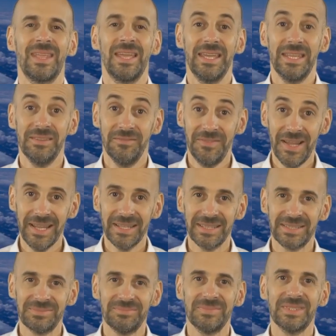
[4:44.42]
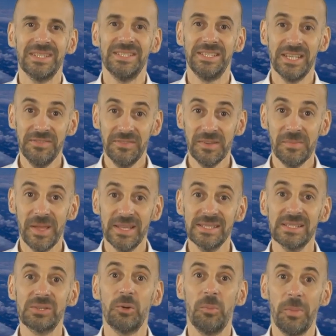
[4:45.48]
In flight, the
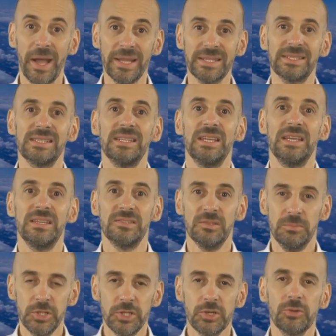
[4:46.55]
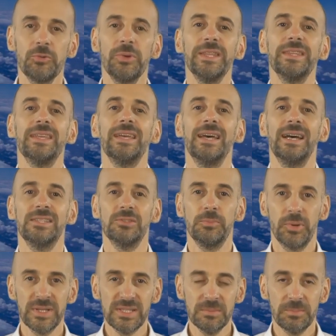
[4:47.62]
FMS combines the measured wind at the
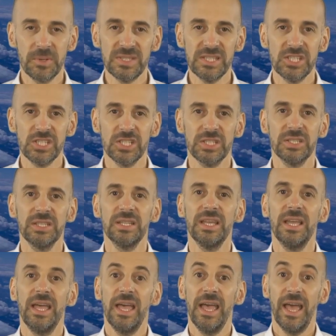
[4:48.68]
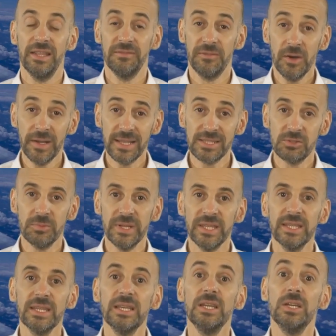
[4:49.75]
present position and forecast
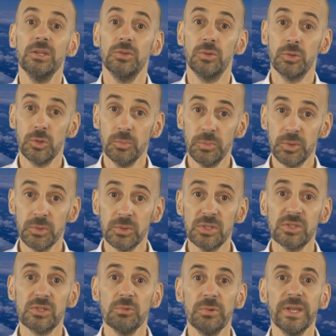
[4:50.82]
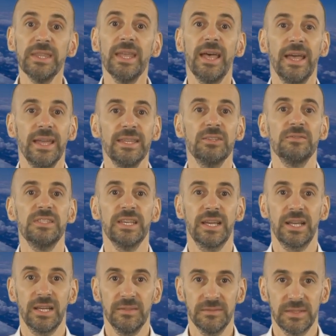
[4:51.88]
wind to compute the wind ahead of the
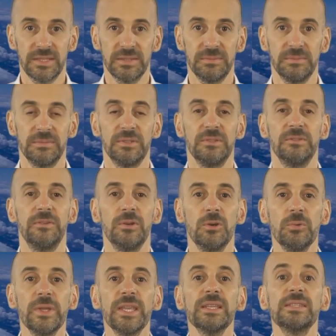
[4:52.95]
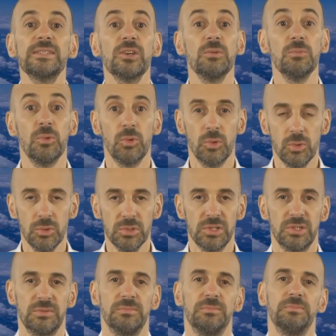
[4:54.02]
aircraft, following some rules.
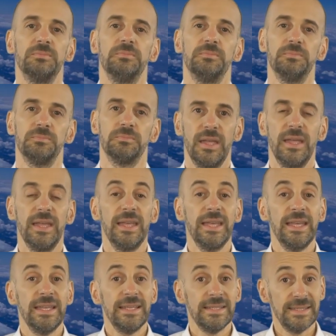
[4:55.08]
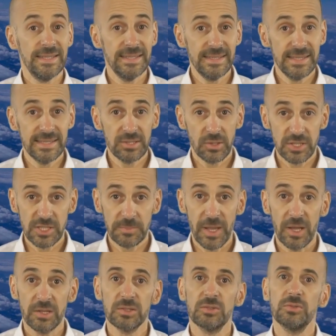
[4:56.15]
This is
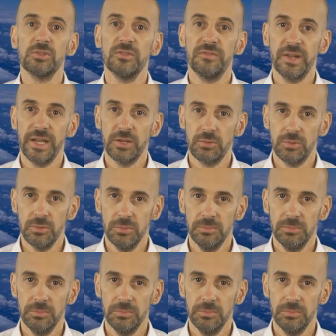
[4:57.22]
transparent to the flight crew.